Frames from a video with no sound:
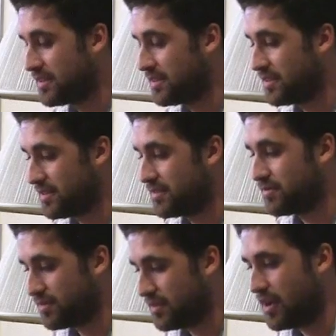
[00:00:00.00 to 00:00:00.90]
down.
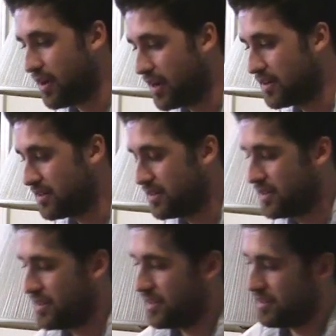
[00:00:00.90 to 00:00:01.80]
All right.
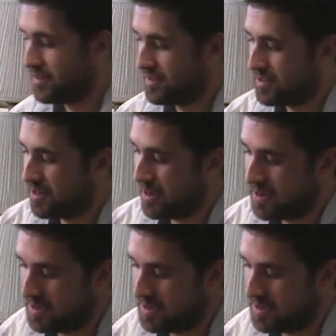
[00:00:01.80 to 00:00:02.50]
Sorry.